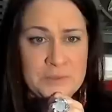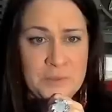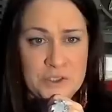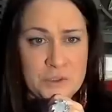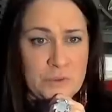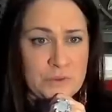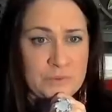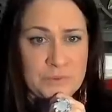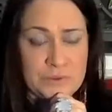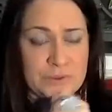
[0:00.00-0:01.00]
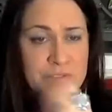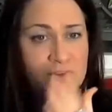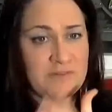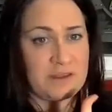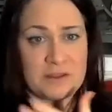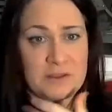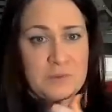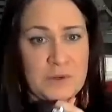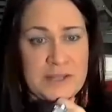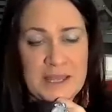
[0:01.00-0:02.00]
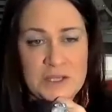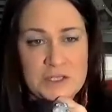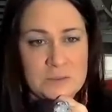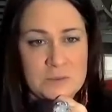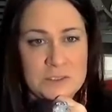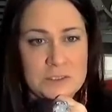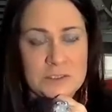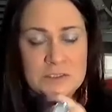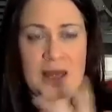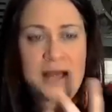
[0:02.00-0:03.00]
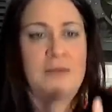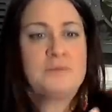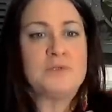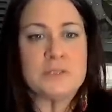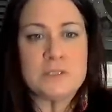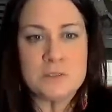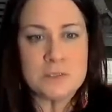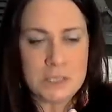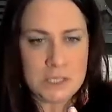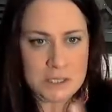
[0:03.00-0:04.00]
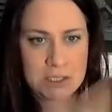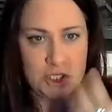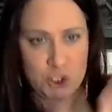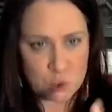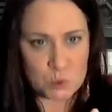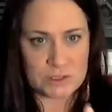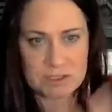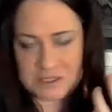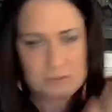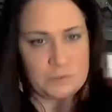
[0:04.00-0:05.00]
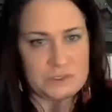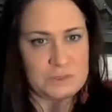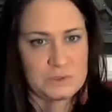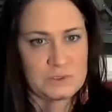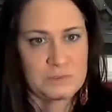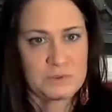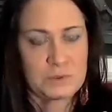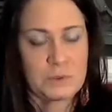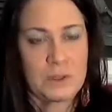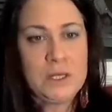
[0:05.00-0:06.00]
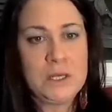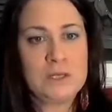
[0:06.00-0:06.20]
Marshall Rosenberg's Nonviolent Communication, which is just absolutely the tool, a simple tool